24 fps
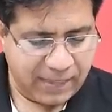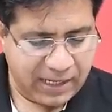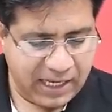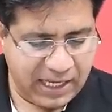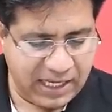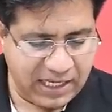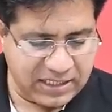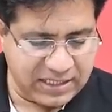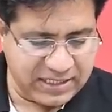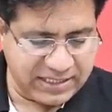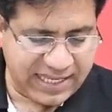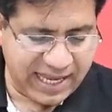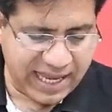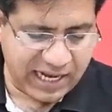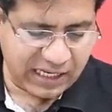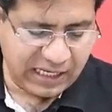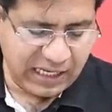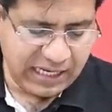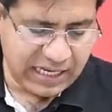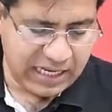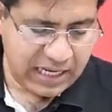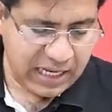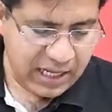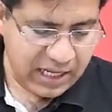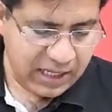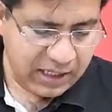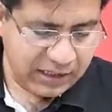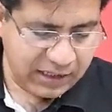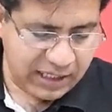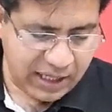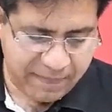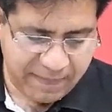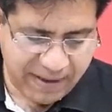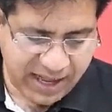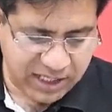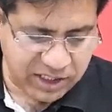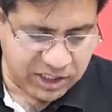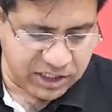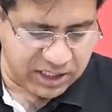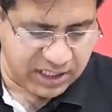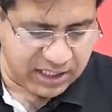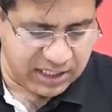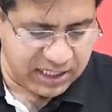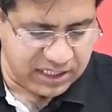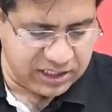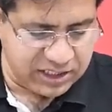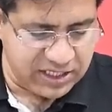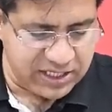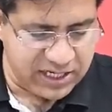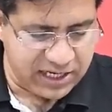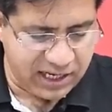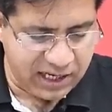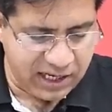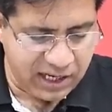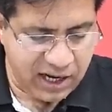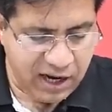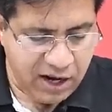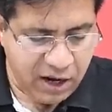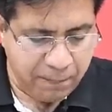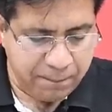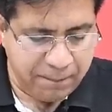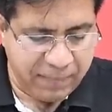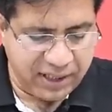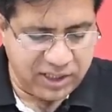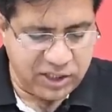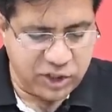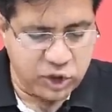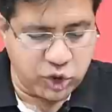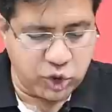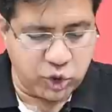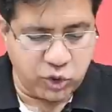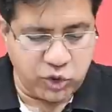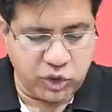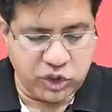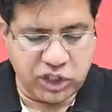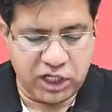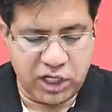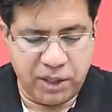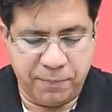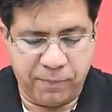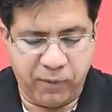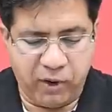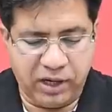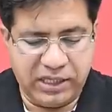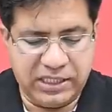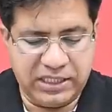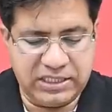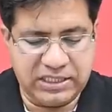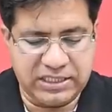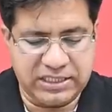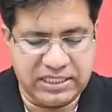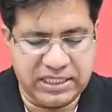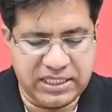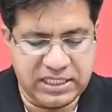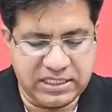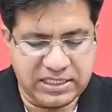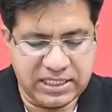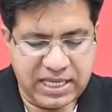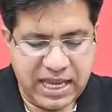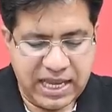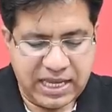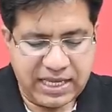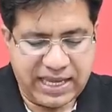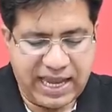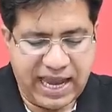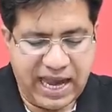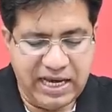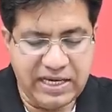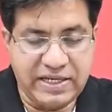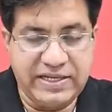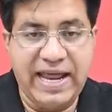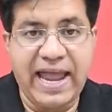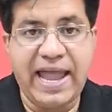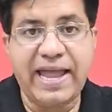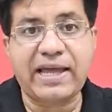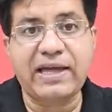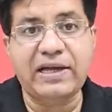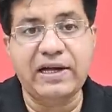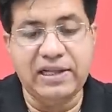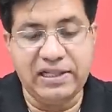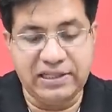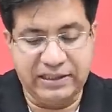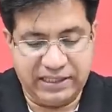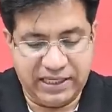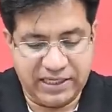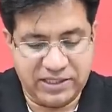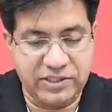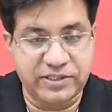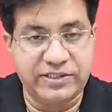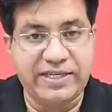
Exactly. They mentioned it here, but social policies can tackle this.